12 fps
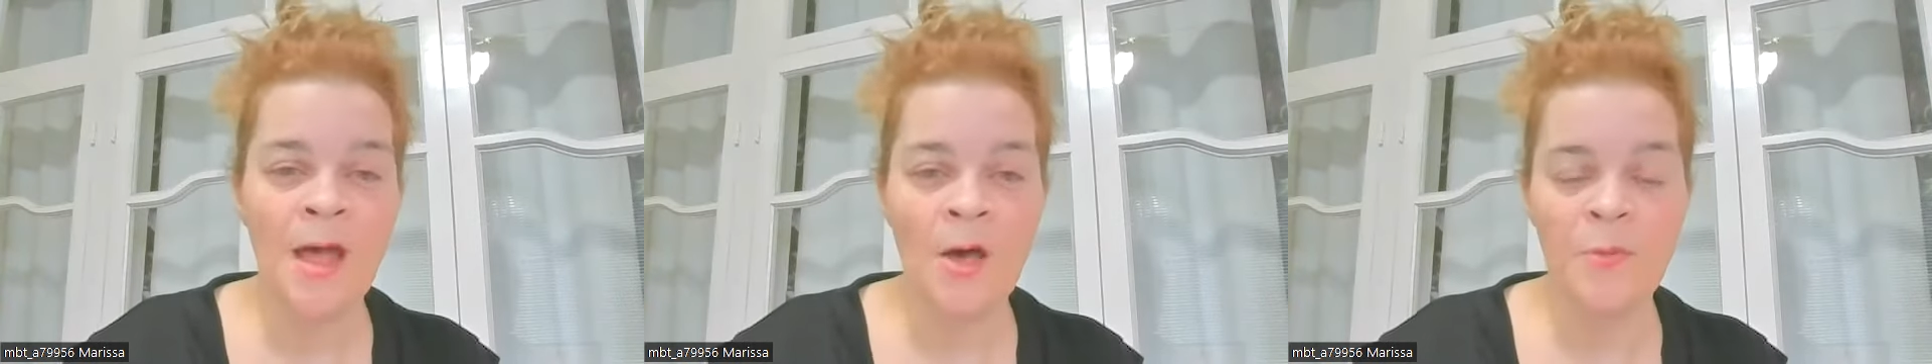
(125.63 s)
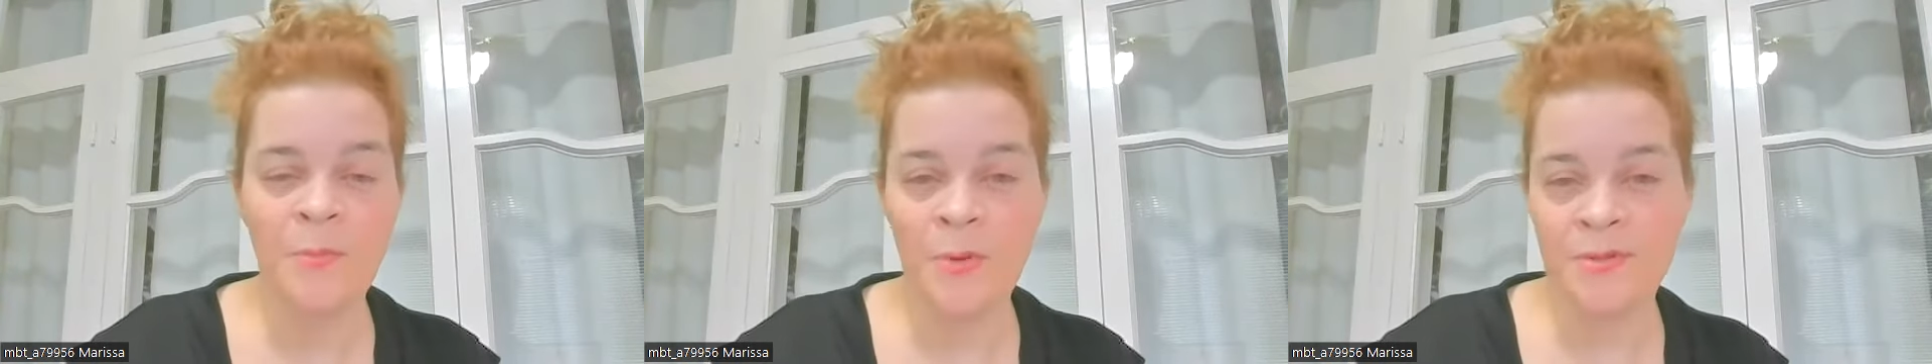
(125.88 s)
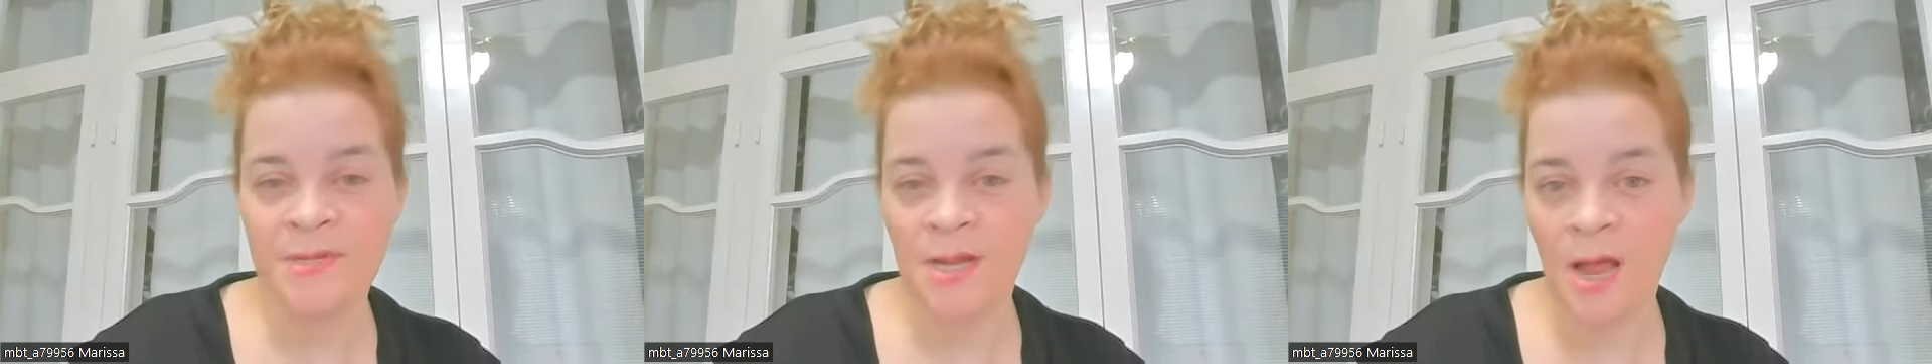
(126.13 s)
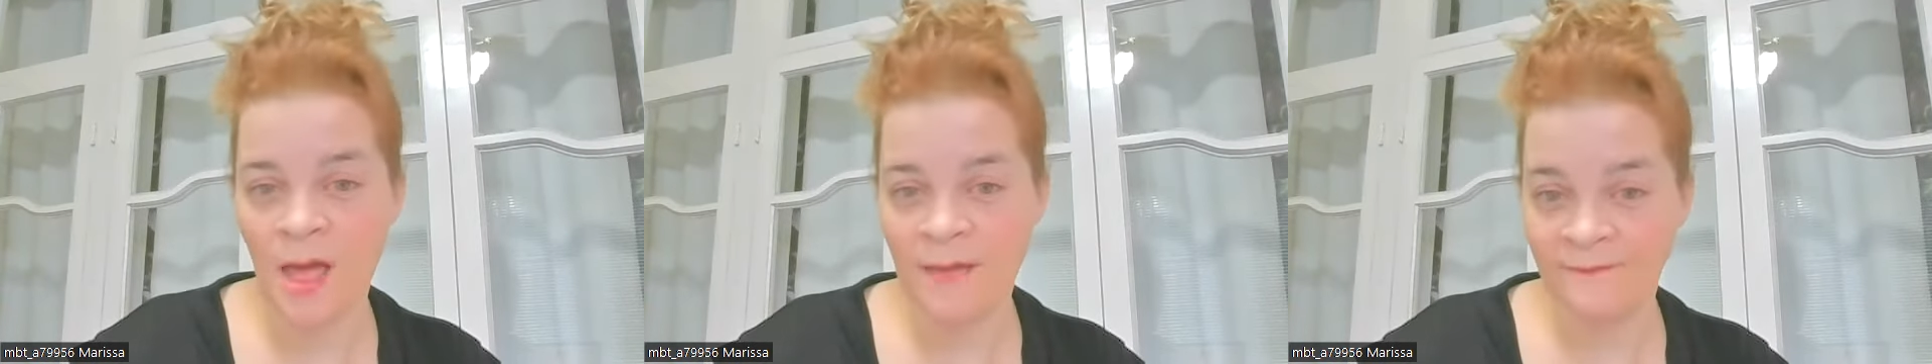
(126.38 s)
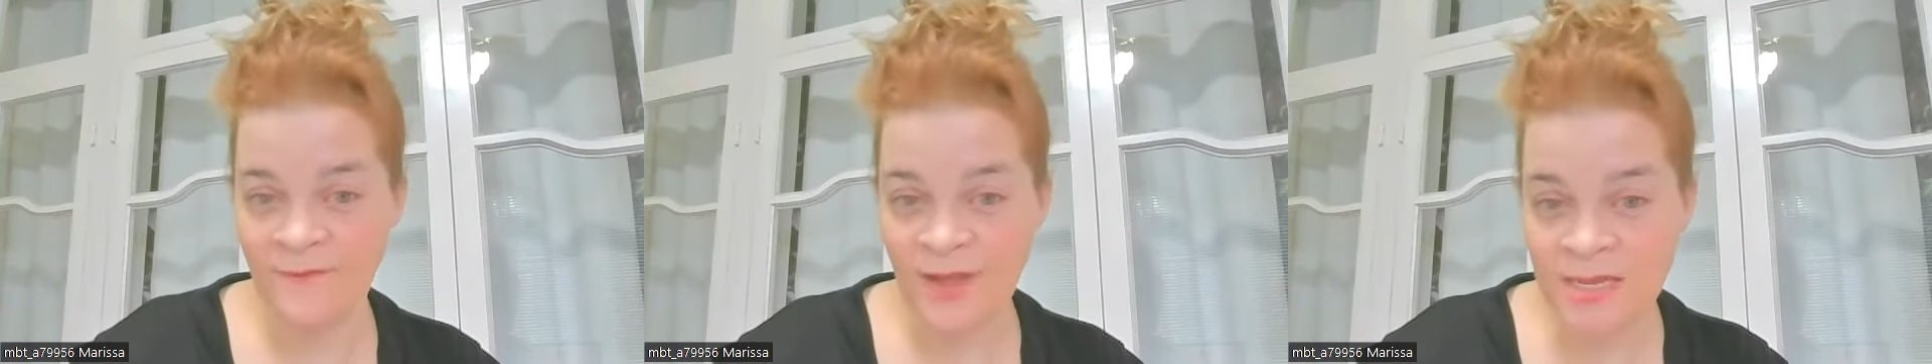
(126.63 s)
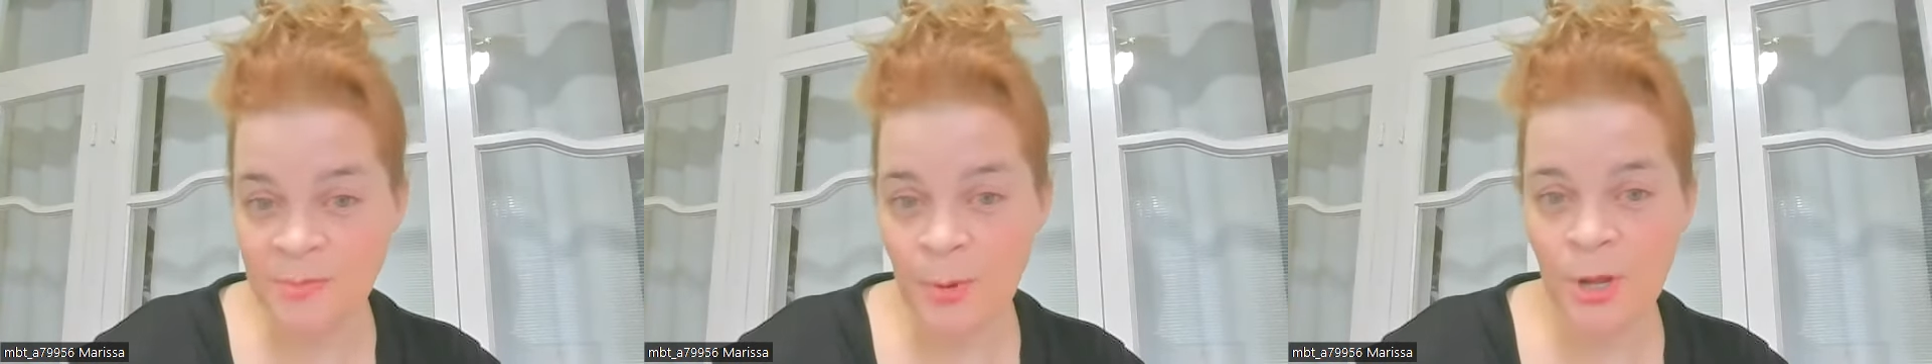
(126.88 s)
I'll be posting it on
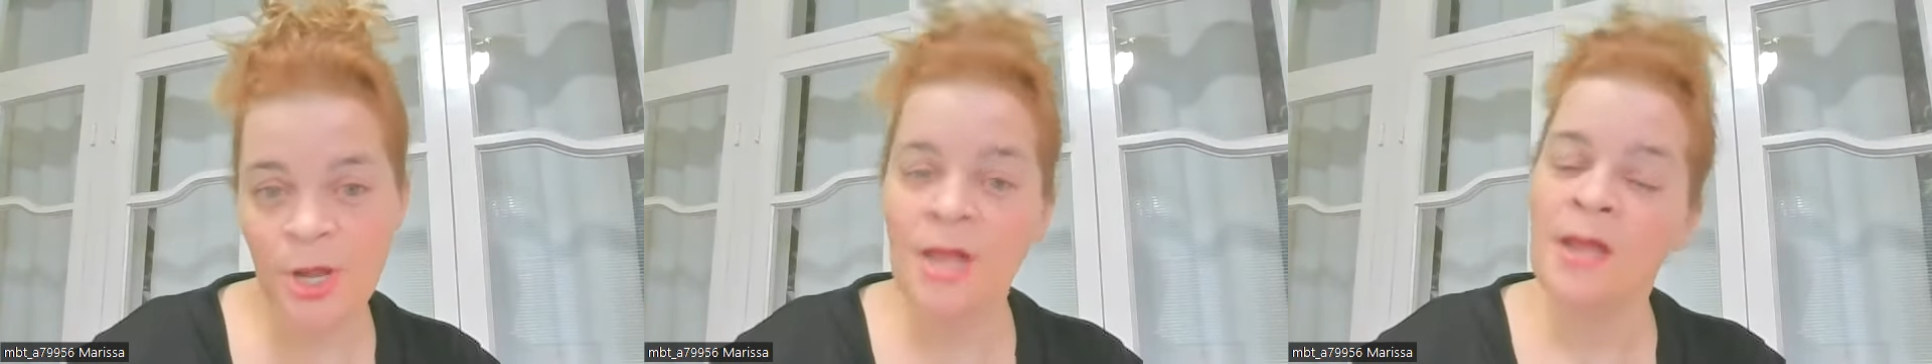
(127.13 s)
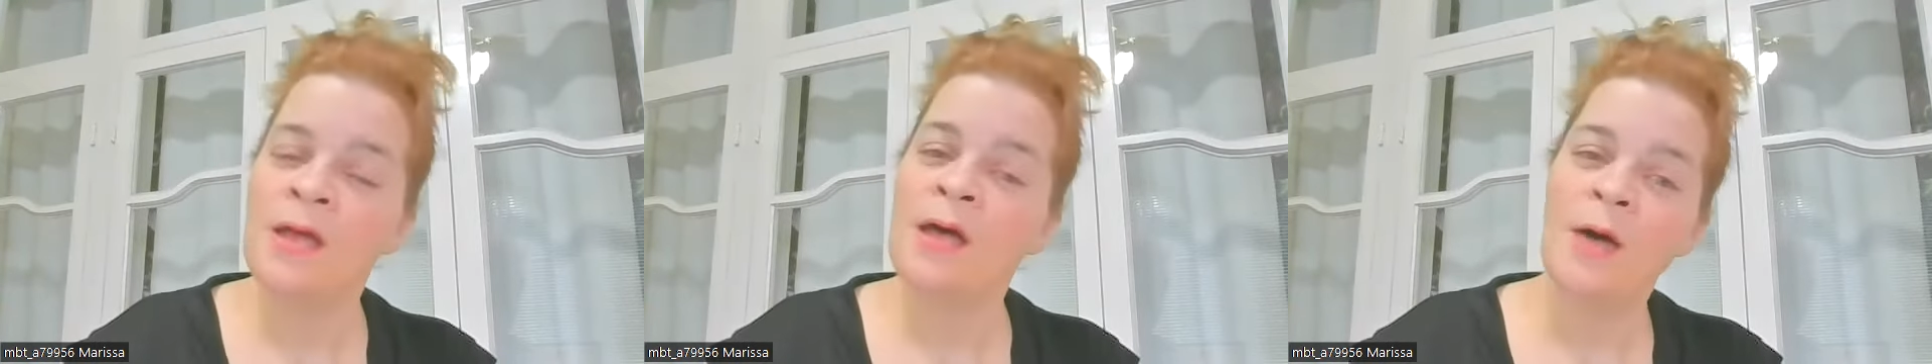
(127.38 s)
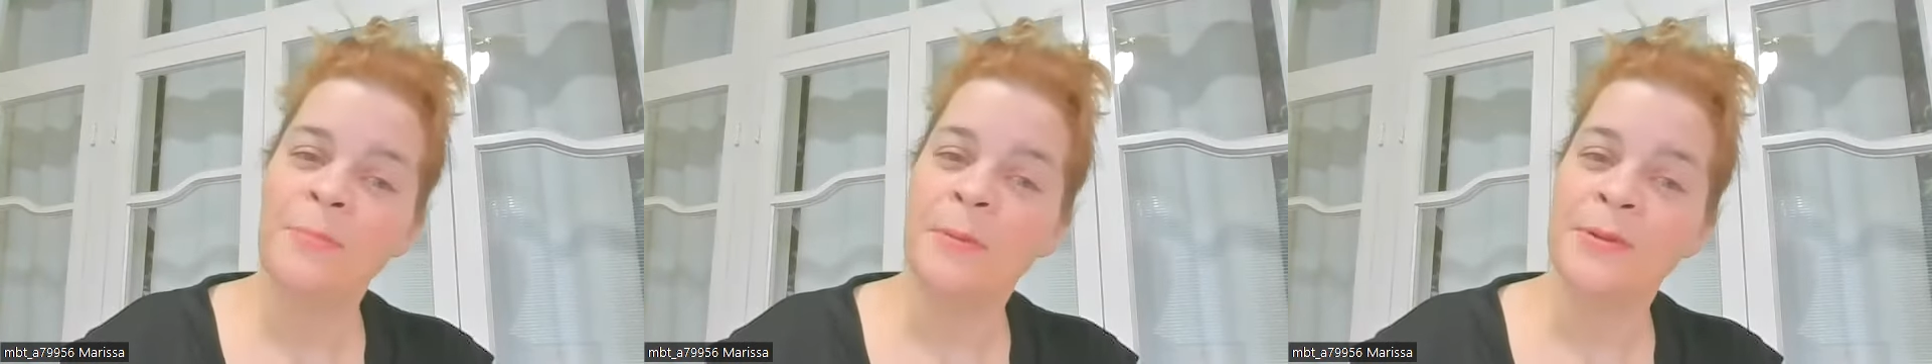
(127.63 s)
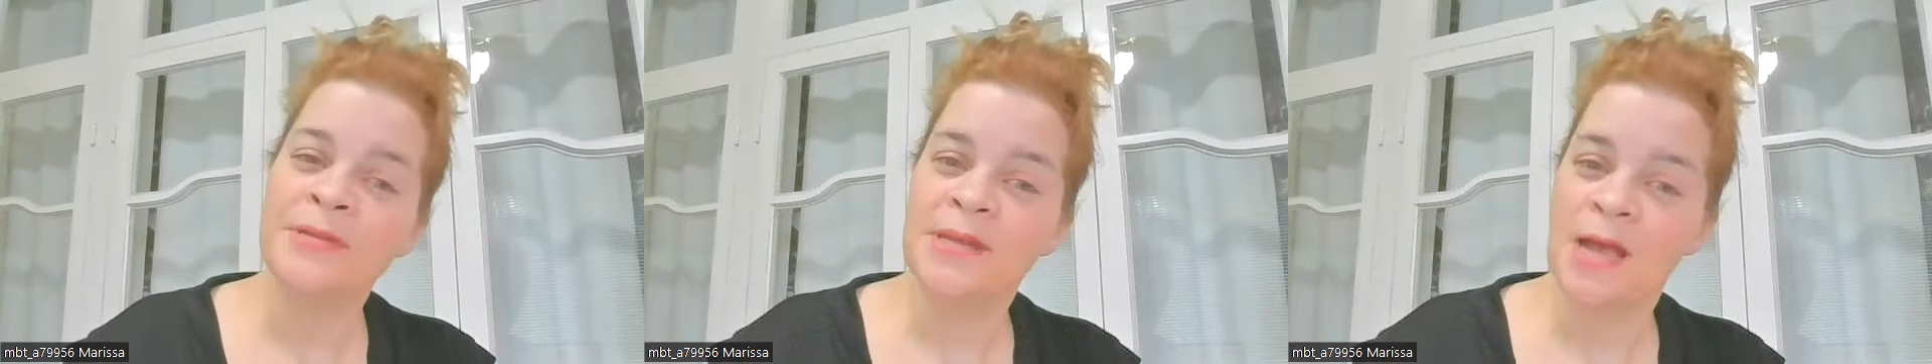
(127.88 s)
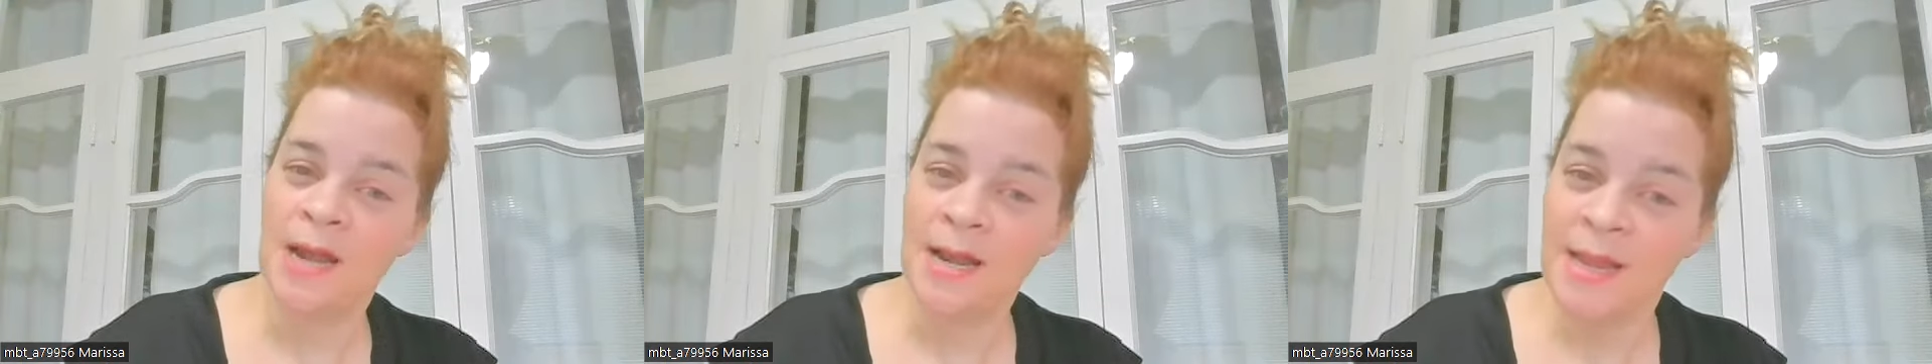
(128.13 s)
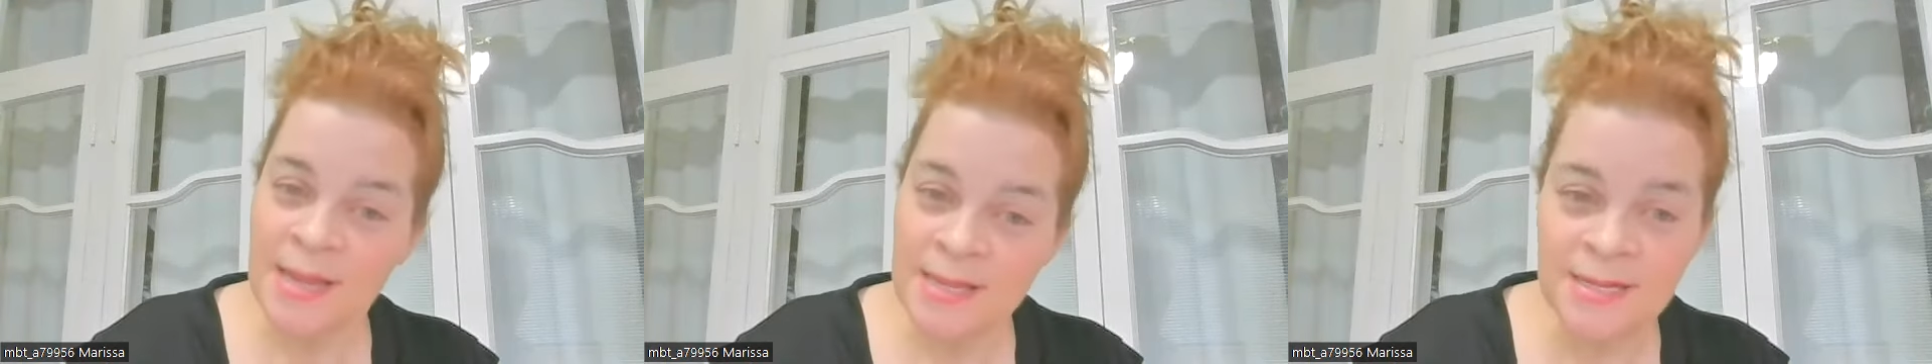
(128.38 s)
Facebook. I'll be posting it on
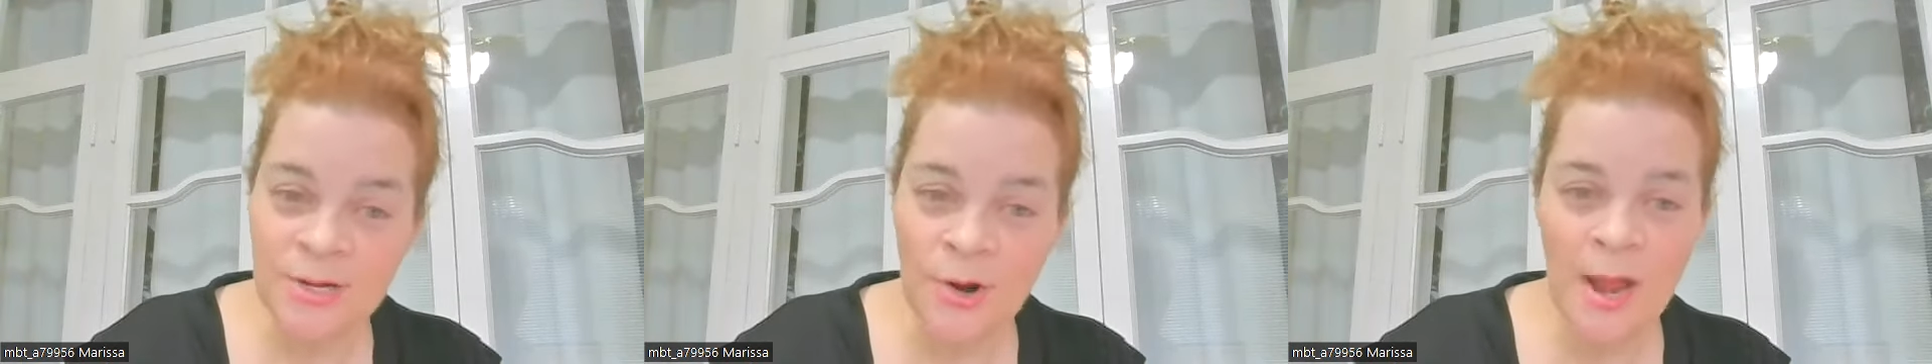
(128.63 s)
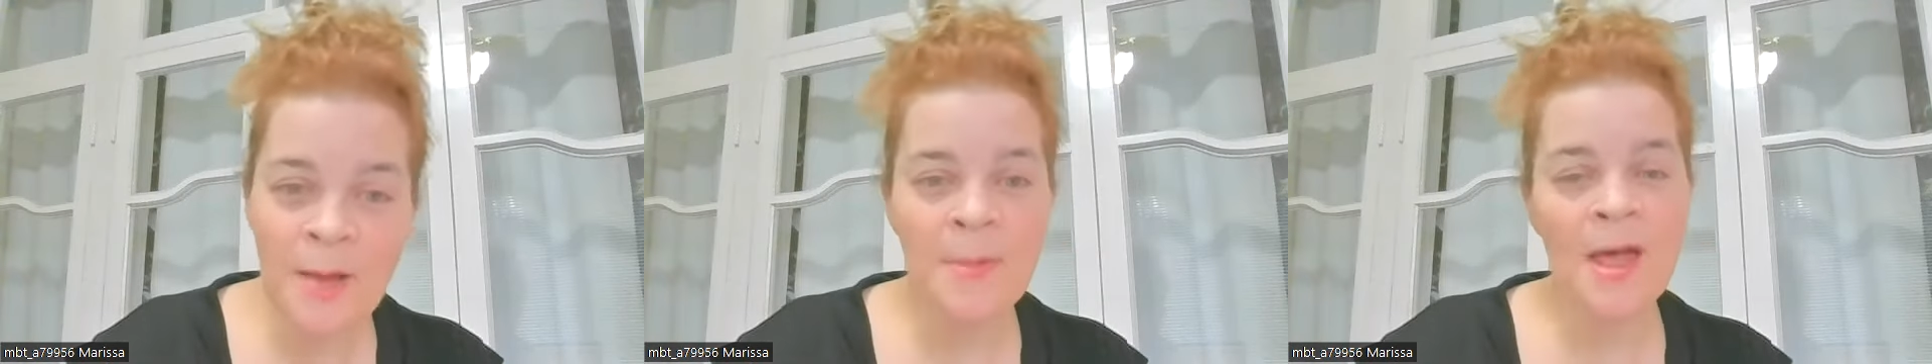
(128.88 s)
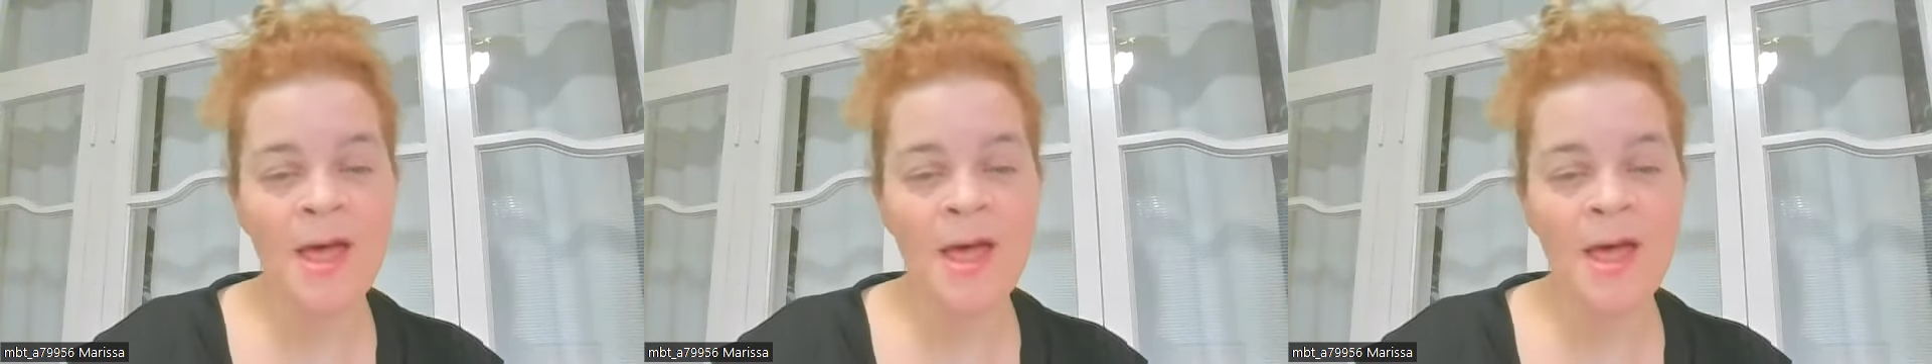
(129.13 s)
Instagram,